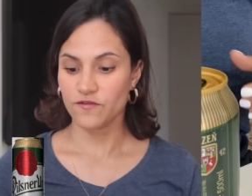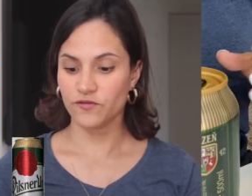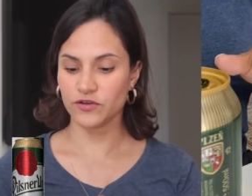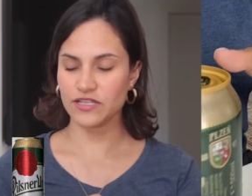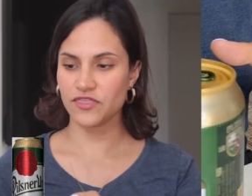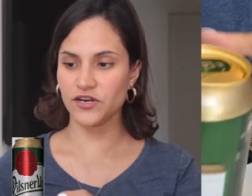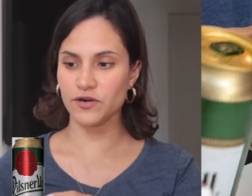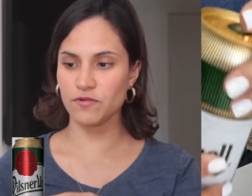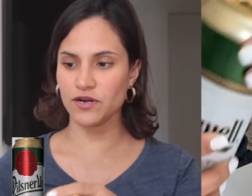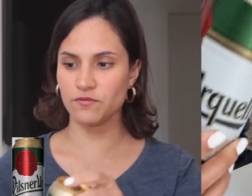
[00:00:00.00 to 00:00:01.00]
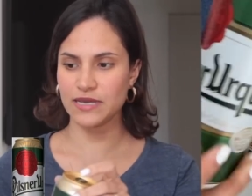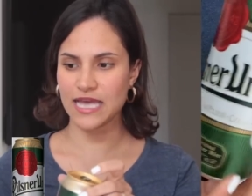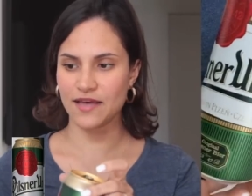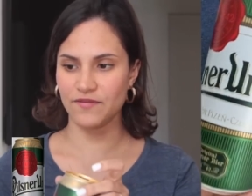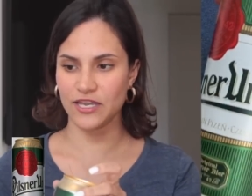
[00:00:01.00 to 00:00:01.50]
For the third one, we
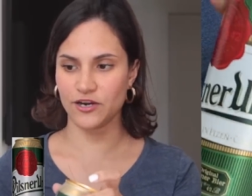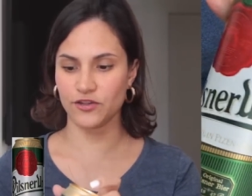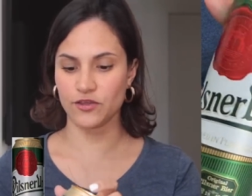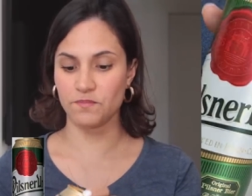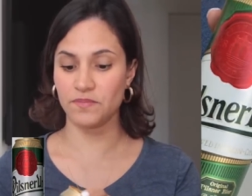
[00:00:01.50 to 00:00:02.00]
have here the